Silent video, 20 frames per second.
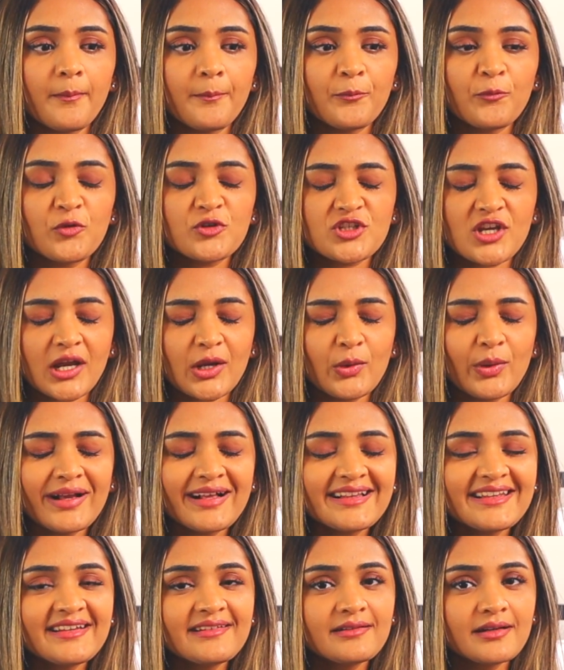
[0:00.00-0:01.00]
which I
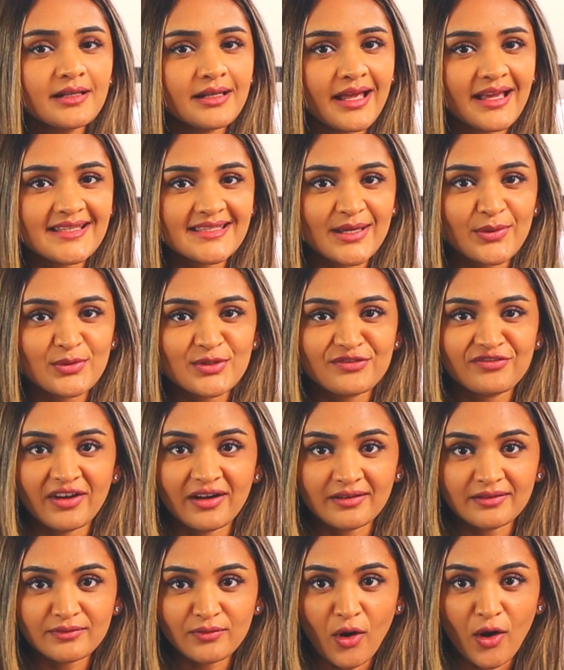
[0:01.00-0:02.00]
quickly realized I was
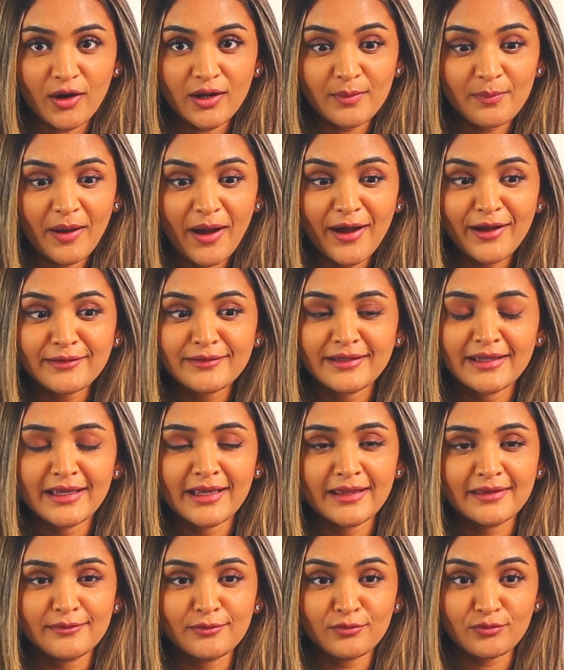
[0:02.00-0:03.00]
very wrong about.
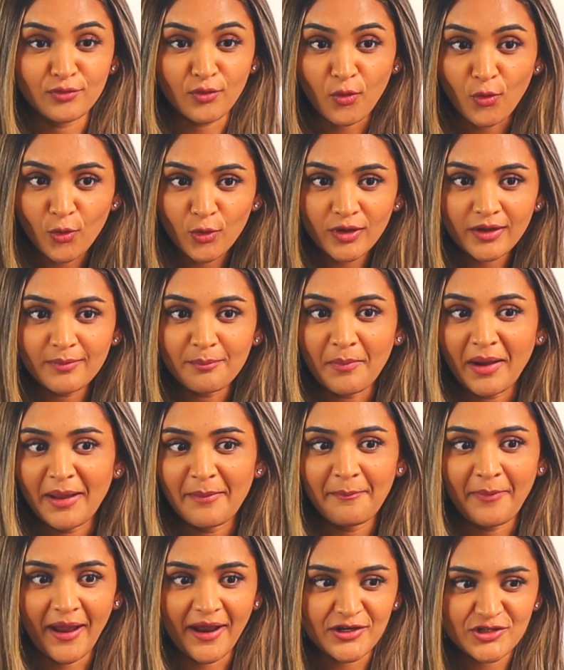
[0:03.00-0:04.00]
The role, my
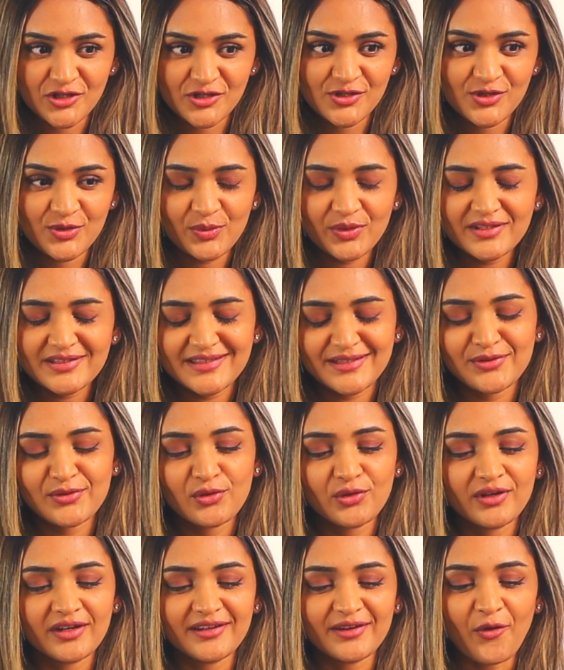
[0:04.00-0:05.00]
passion towards the
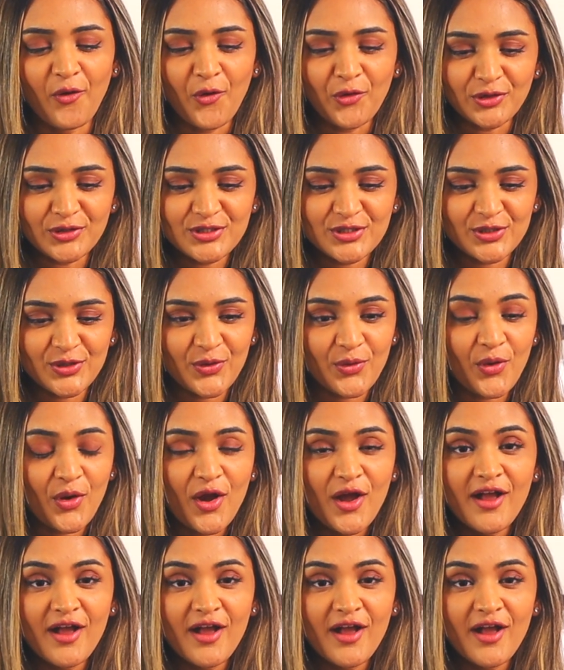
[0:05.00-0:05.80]
role, and also